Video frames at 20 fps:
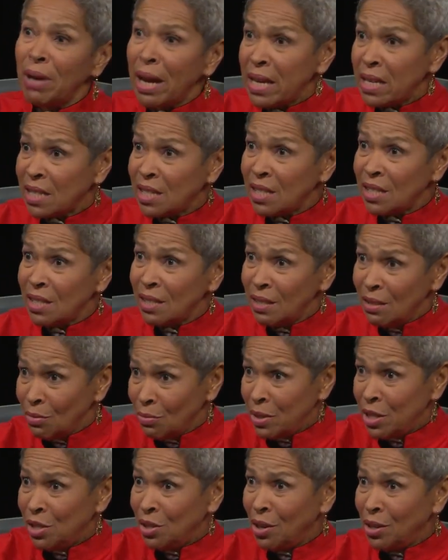Rice.
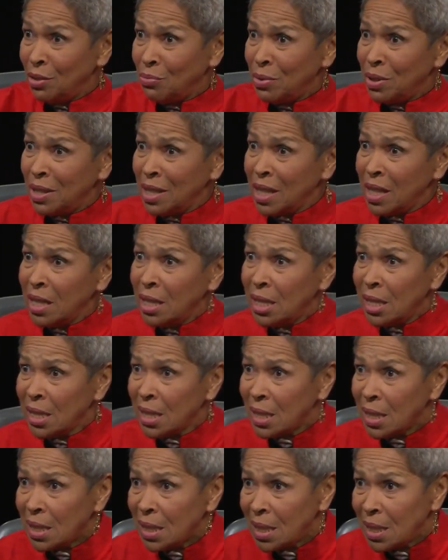We started with the
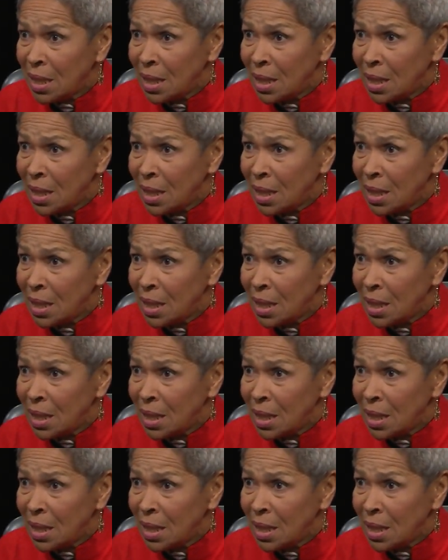Geechees yeah.